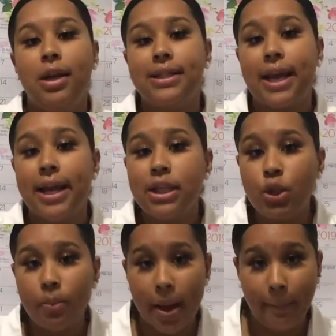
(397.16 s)
let's get
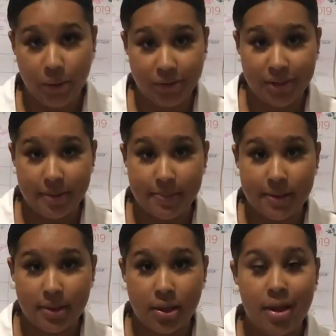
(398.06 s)
into
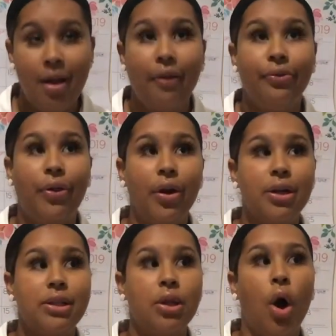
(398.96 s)
memberships.
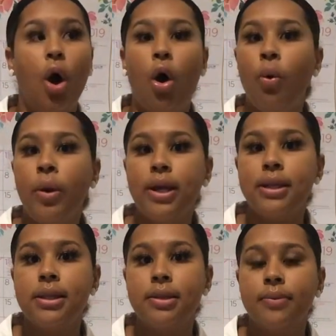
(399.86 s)
There's
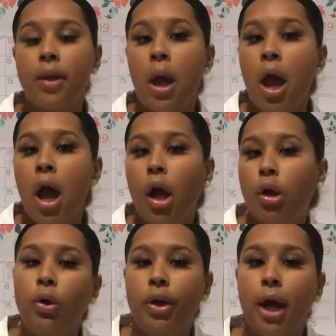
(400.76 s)
always
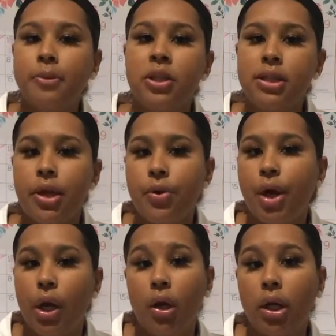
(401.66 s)
good options that you
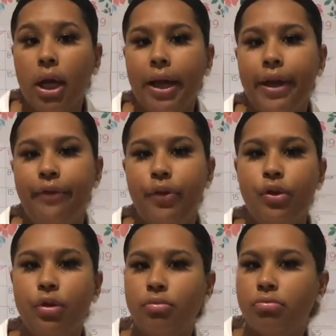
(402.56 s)
can look at if you
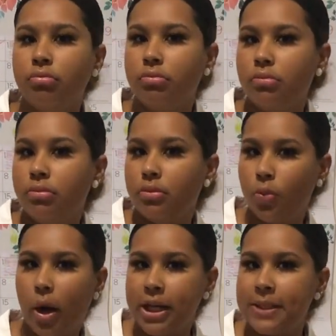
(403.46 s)
don't
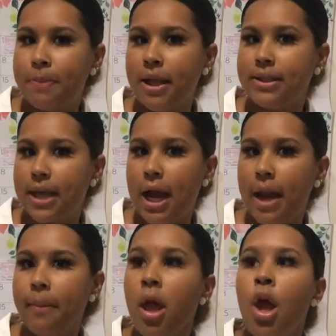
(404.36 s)
wanna spend
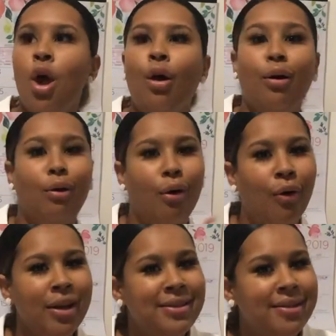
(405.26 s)
time
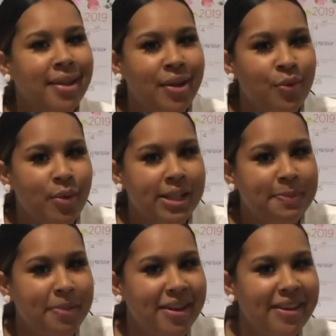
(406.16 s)
going to the
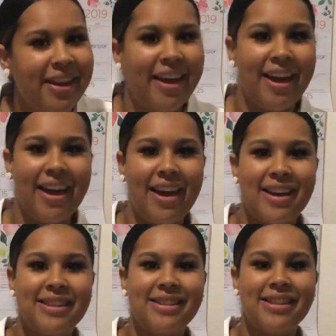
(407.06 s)

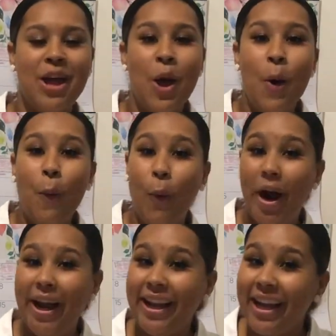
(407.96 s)
USPS,
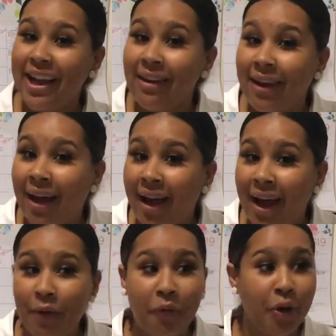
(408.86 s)
waiting in
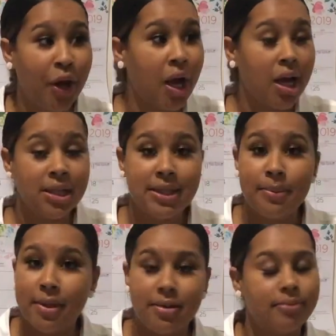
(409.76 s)
line for your
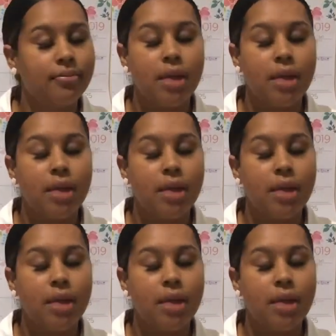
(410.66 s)
customers.